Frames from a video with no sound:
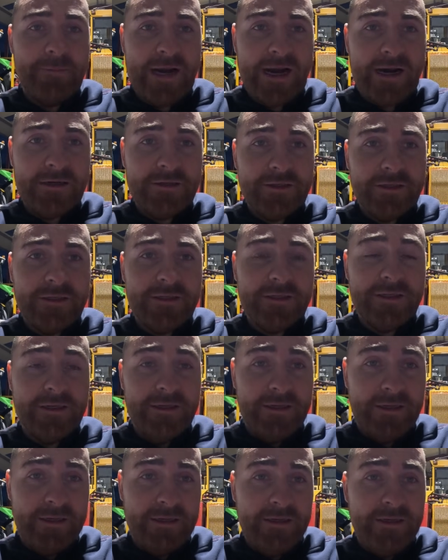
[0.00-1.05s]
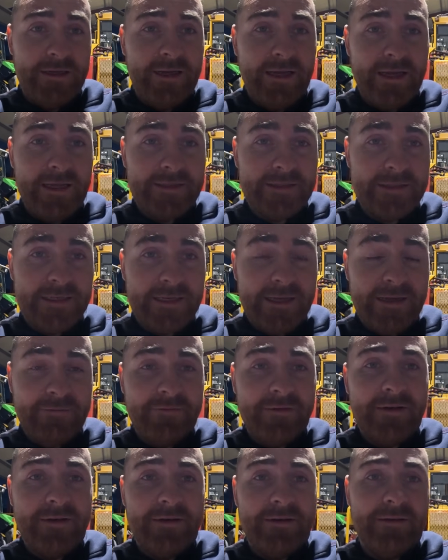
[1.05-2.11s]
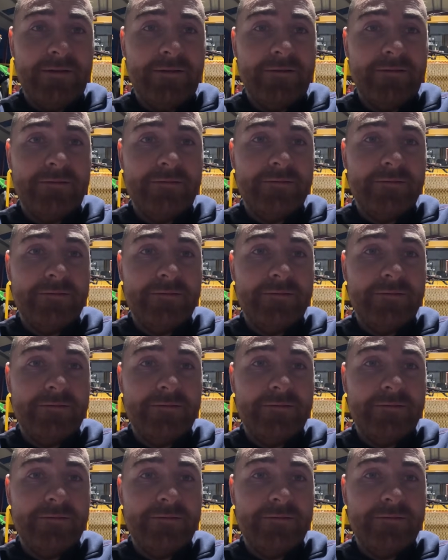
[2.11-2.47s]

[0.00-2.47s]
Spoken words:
part in it. It's leaving